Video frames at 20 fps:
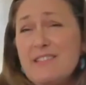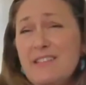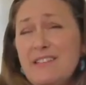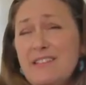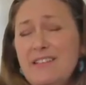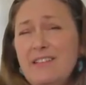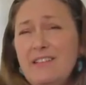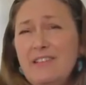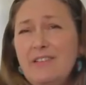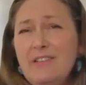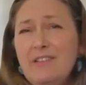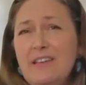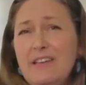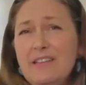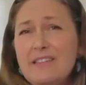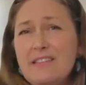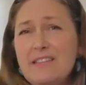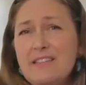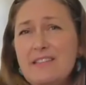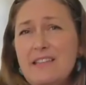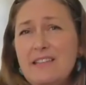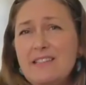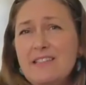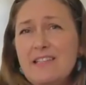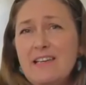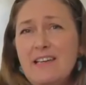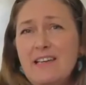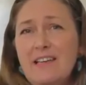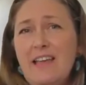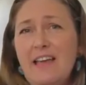So, it's
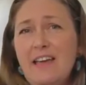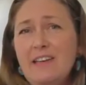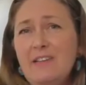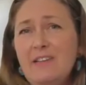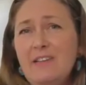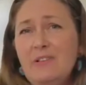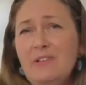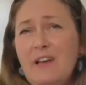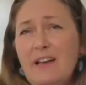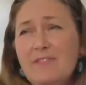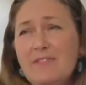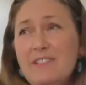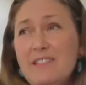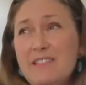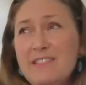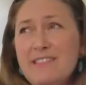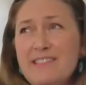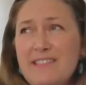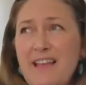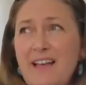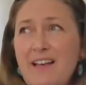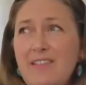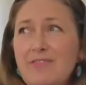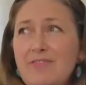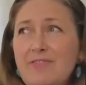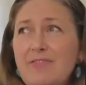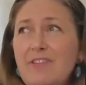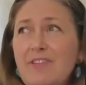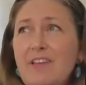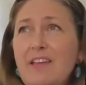essentially, how do you look after
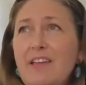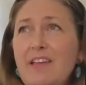yourself?